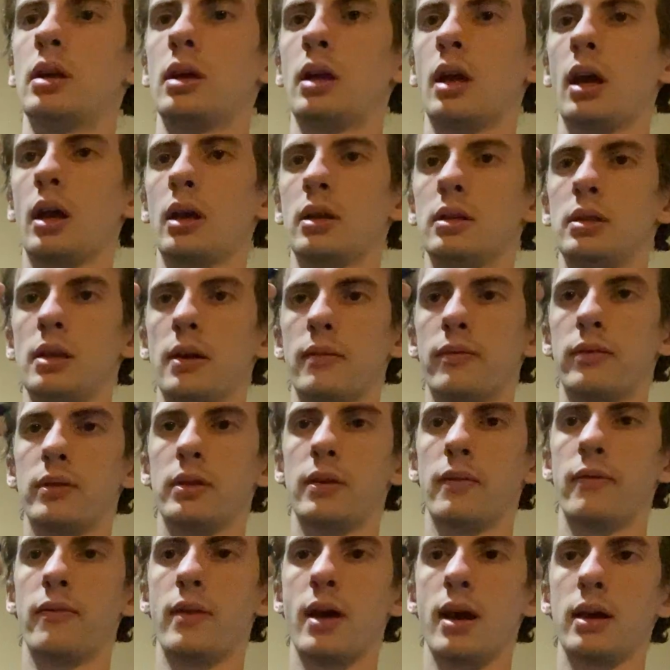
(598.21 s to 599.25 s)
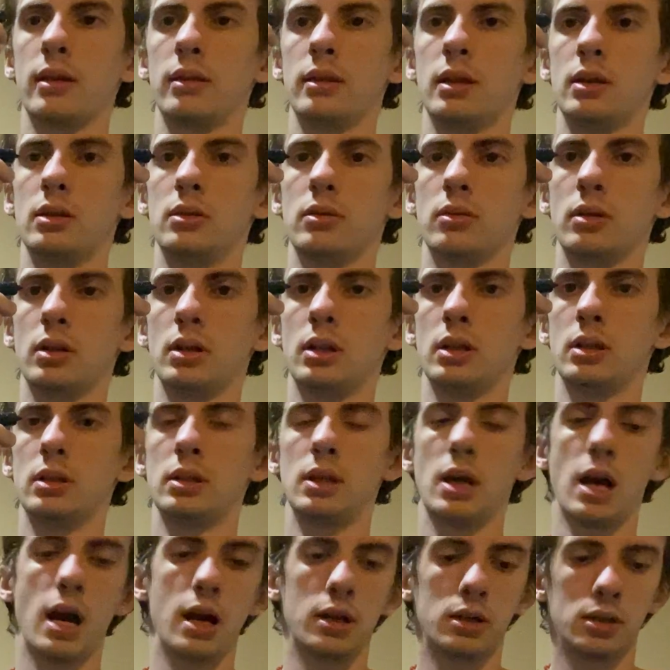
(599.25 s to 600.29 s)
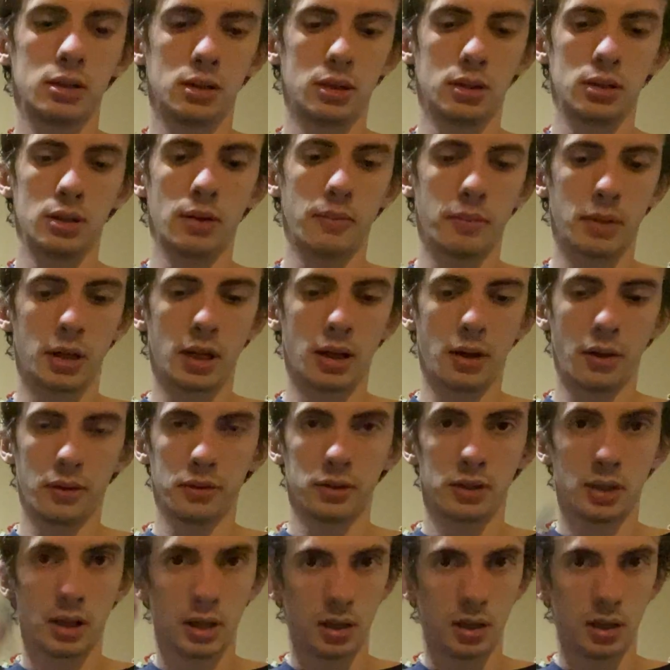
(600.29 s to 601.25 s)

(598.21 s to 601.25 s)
except for the fact that you can attach it to something else